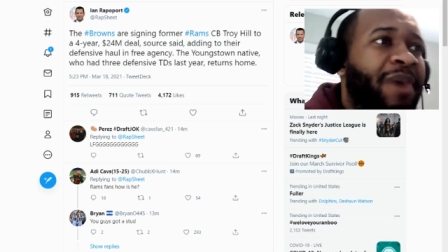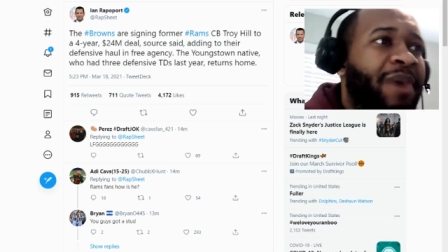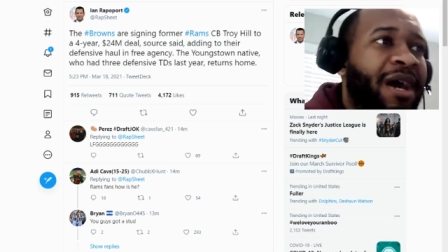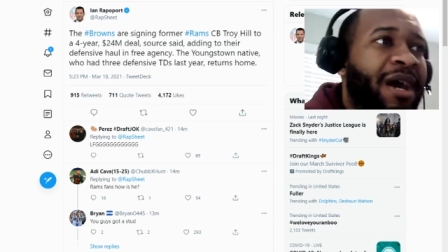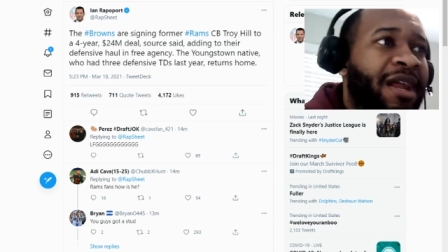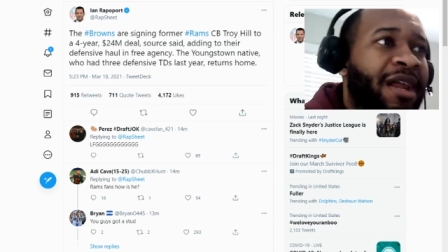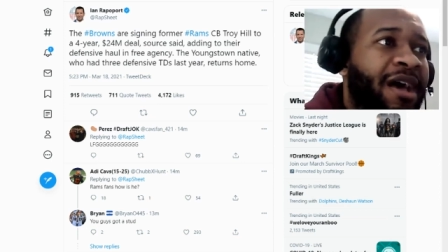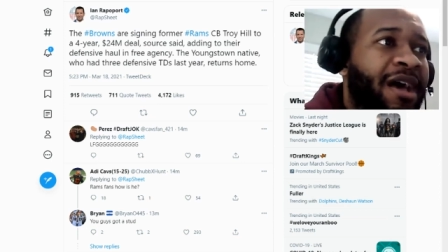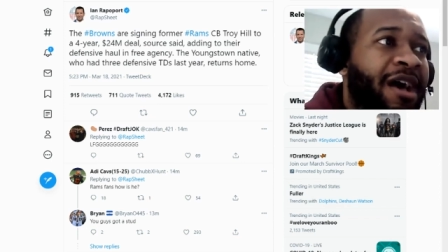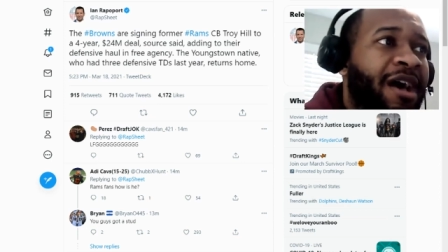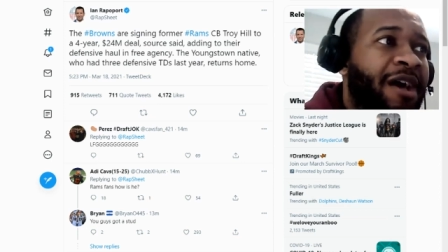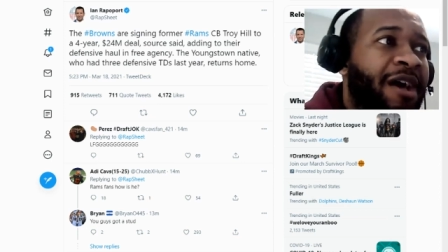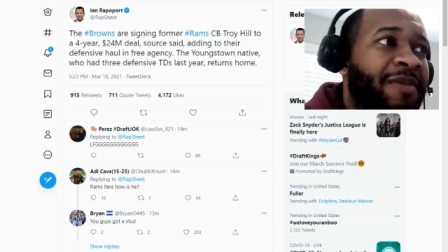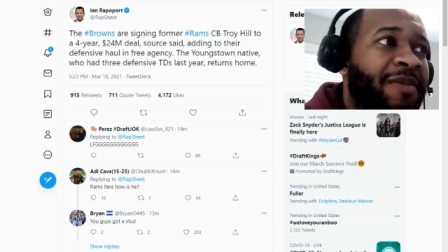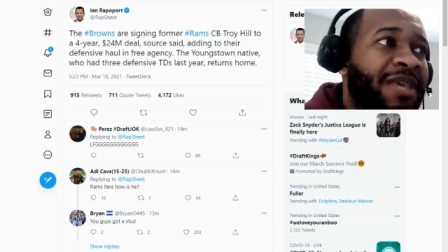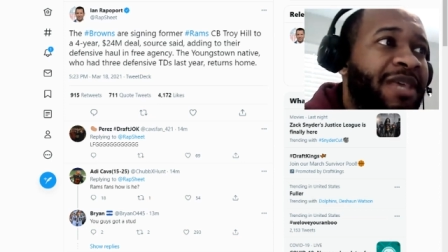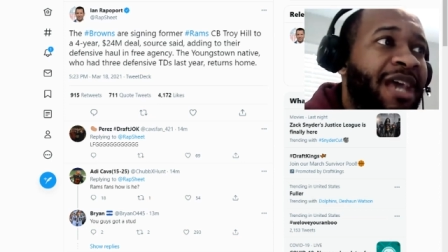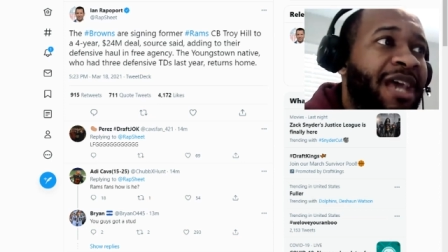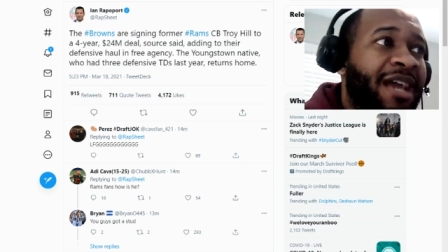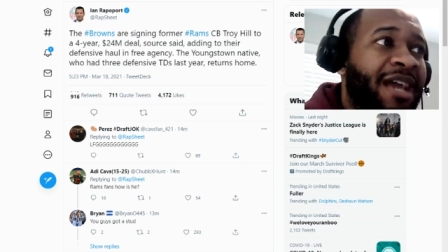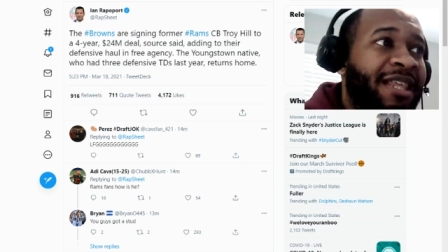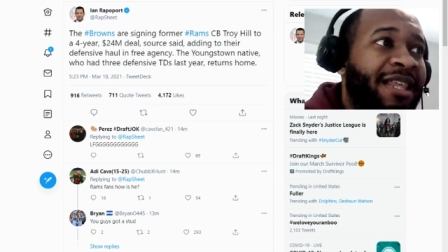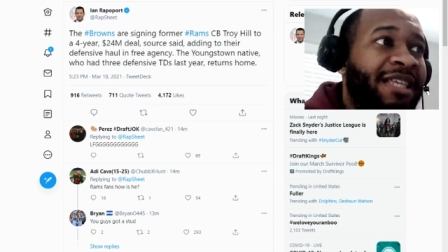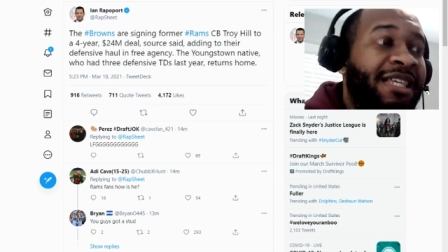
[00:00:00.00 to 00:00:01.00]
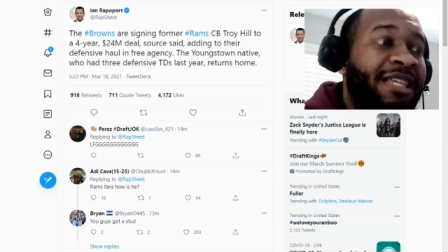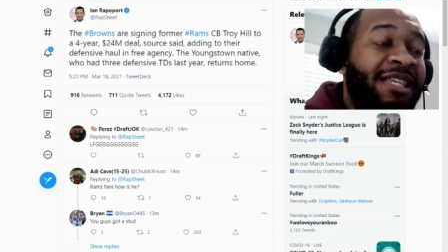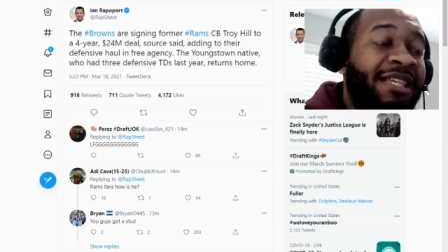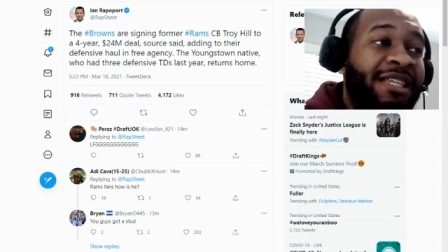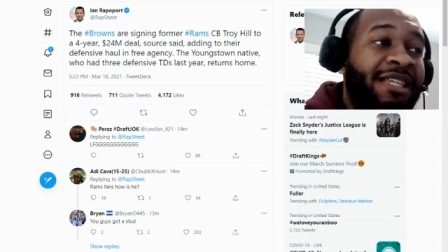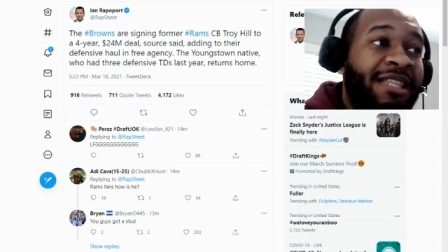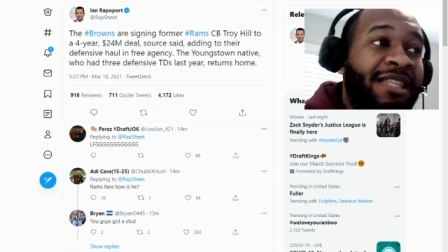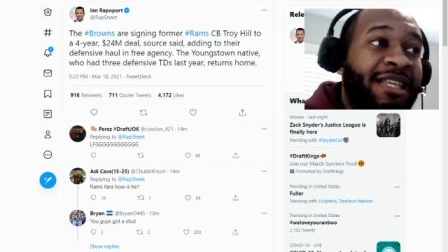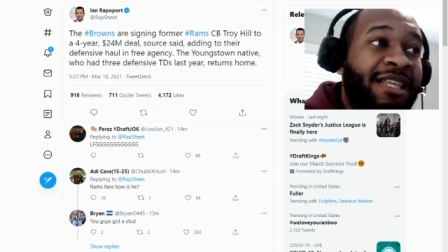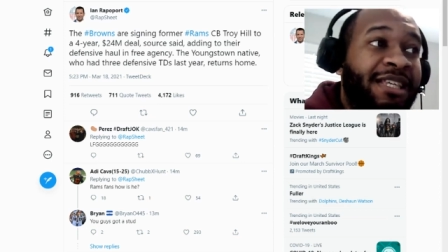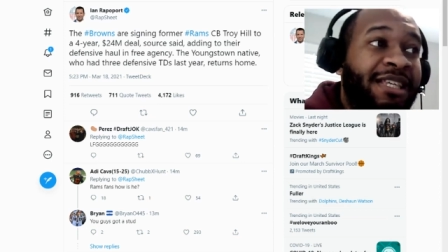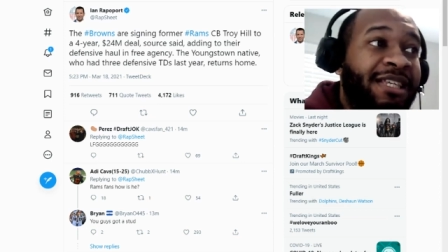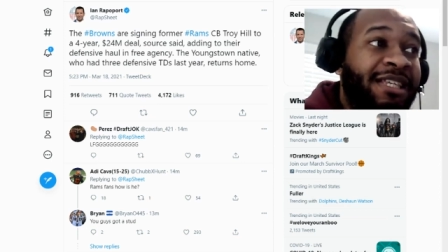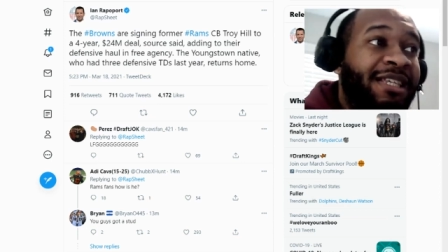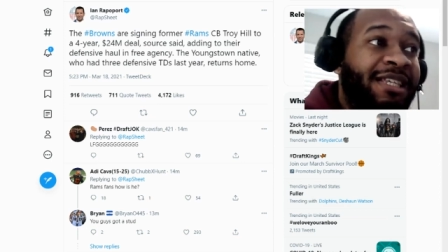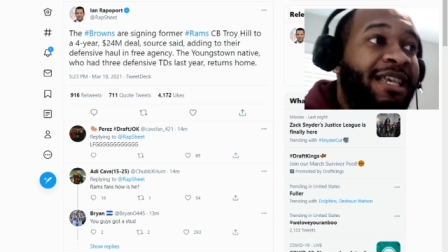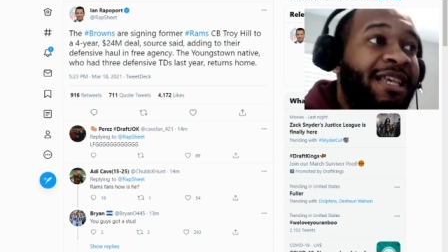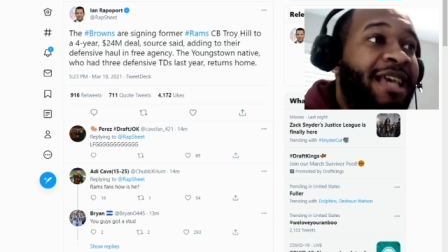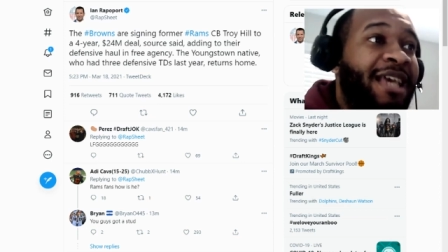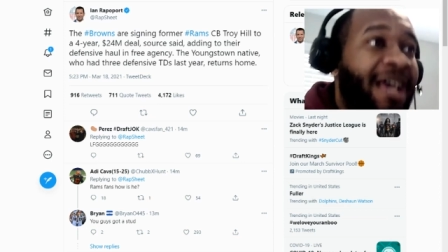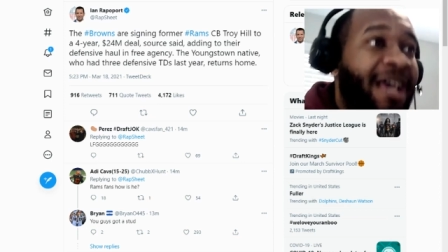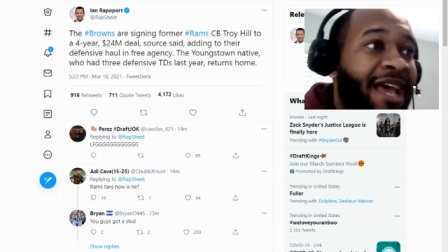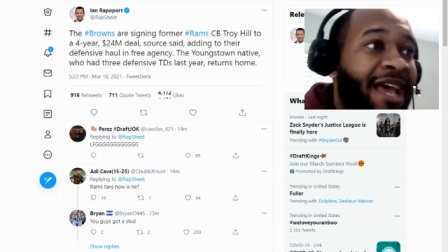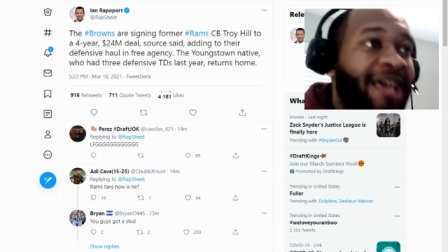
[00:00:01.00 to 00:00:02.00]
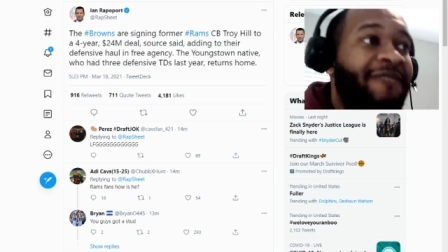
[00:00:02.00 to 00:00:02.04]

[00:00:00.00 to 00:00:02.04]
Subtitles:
But, yeah, this is